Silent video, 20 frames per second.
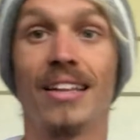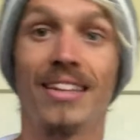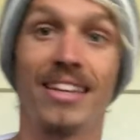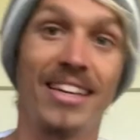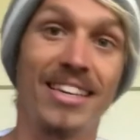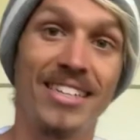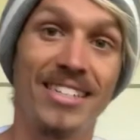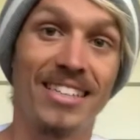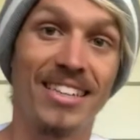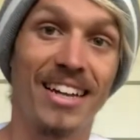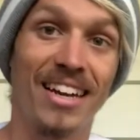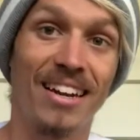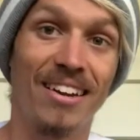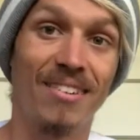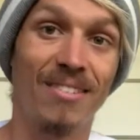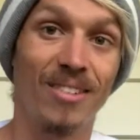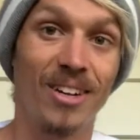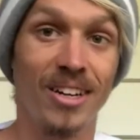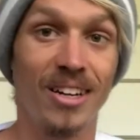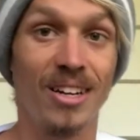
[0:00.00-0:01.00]
the internet
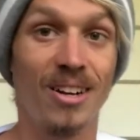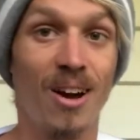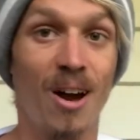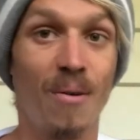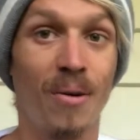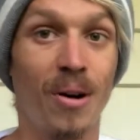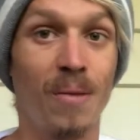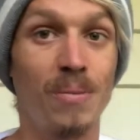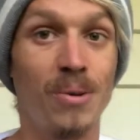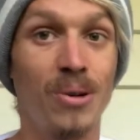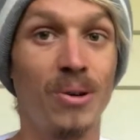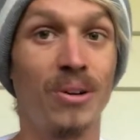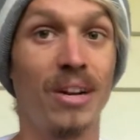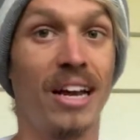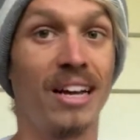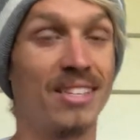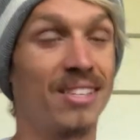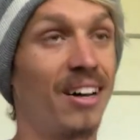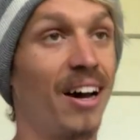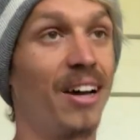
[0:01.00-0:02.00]
really know what I'm doing
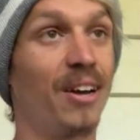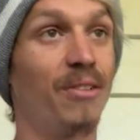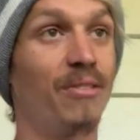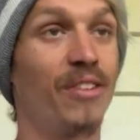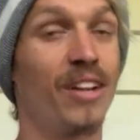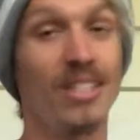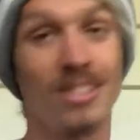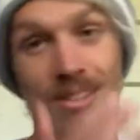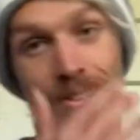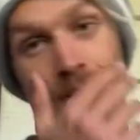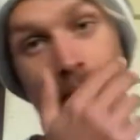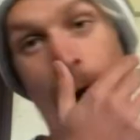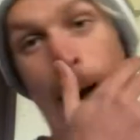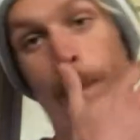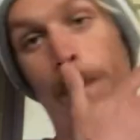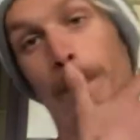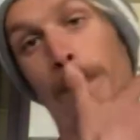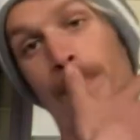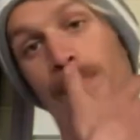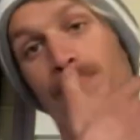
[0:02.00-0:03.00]
outside of Instagram.
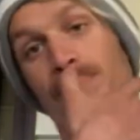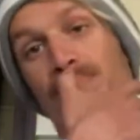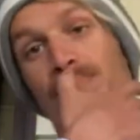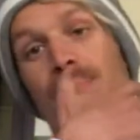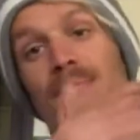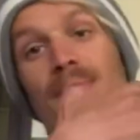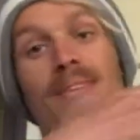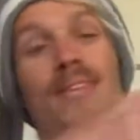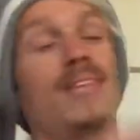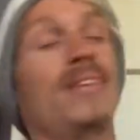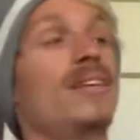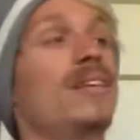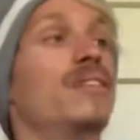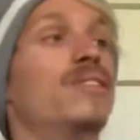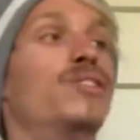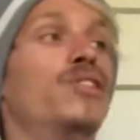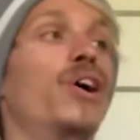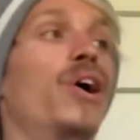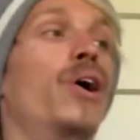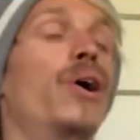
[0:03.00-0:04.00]

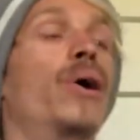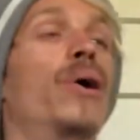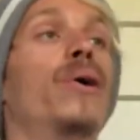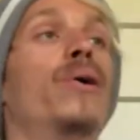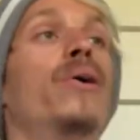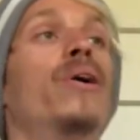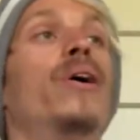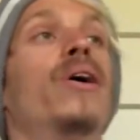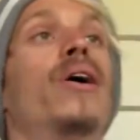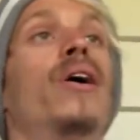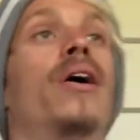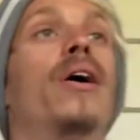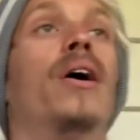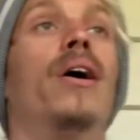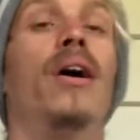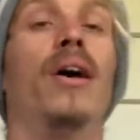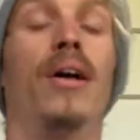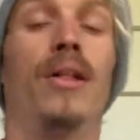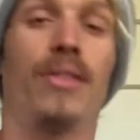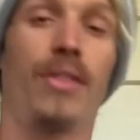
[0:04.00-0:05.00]
So
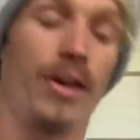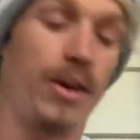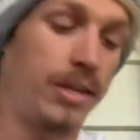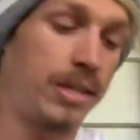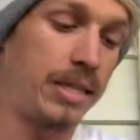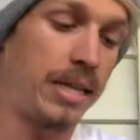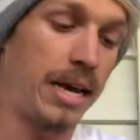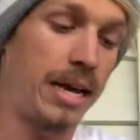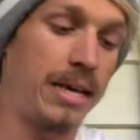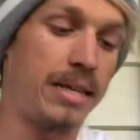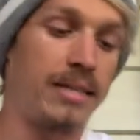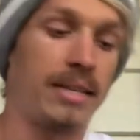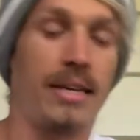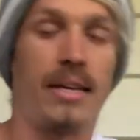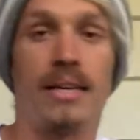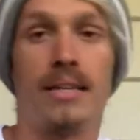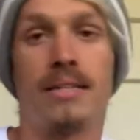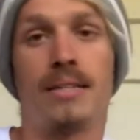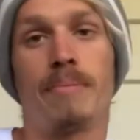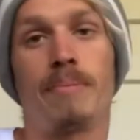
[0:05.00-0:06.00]
Thursdays
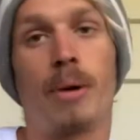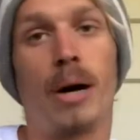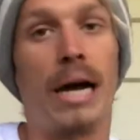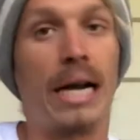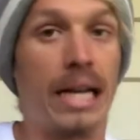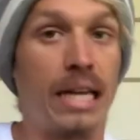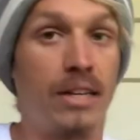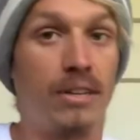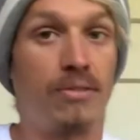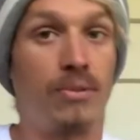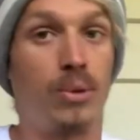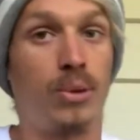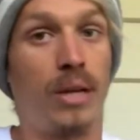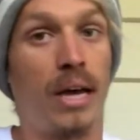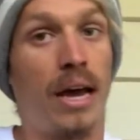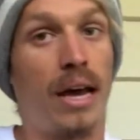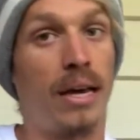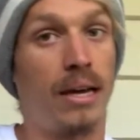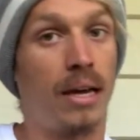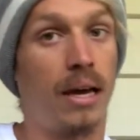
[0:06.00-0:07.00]
is a bike interval
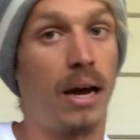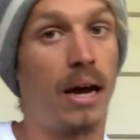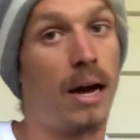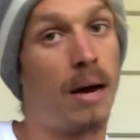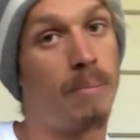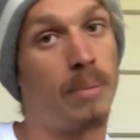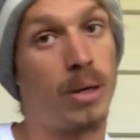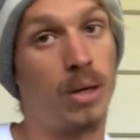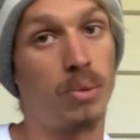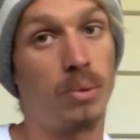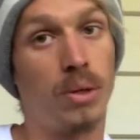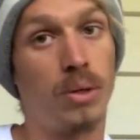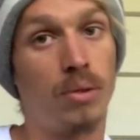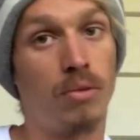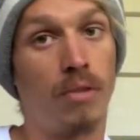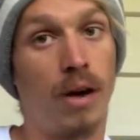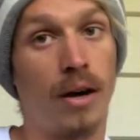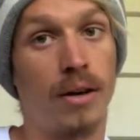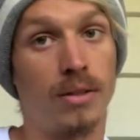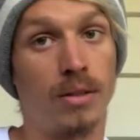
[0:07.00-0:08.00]
day. Because we couldn't
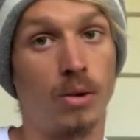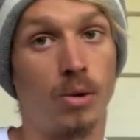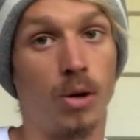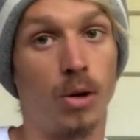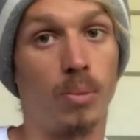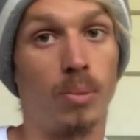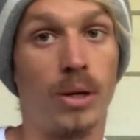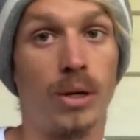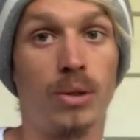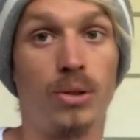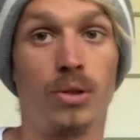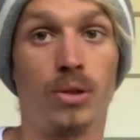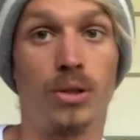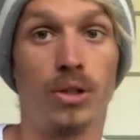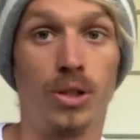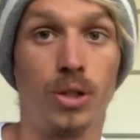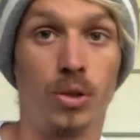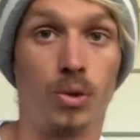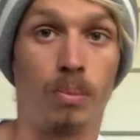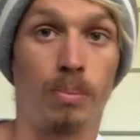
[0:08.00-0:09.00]
ride as a group, we couldn't do the
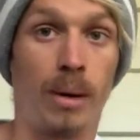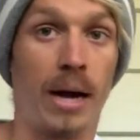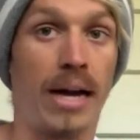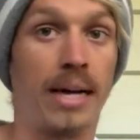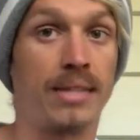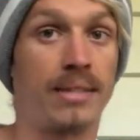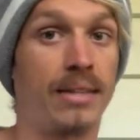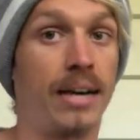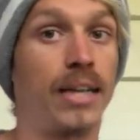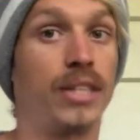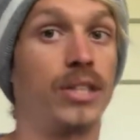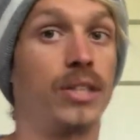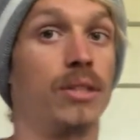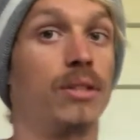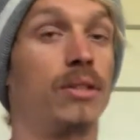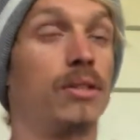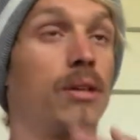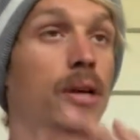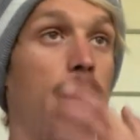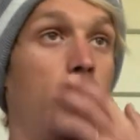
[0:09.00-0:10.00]
usual bike
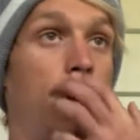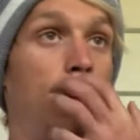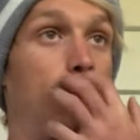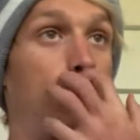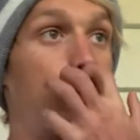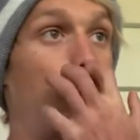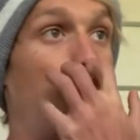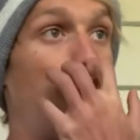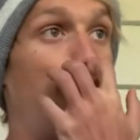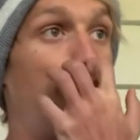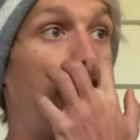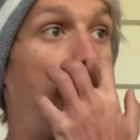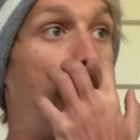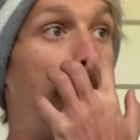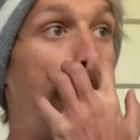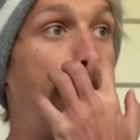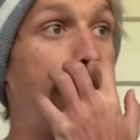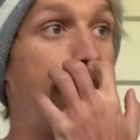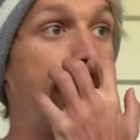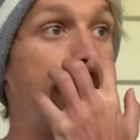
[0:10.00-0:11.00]
sessions. So
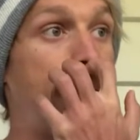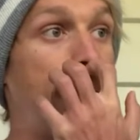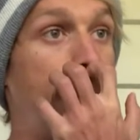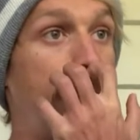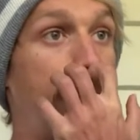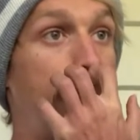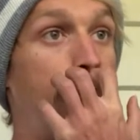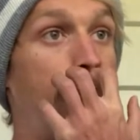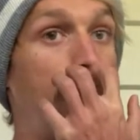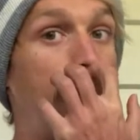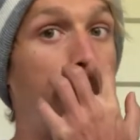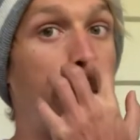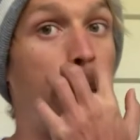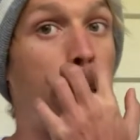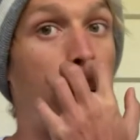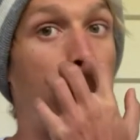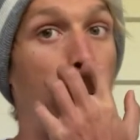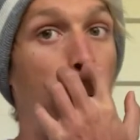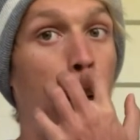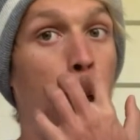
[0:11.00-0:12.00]
I decided to make my
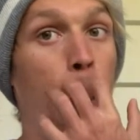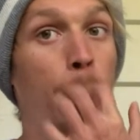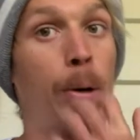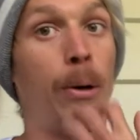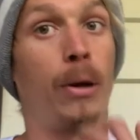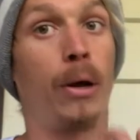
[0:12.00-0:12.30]
own,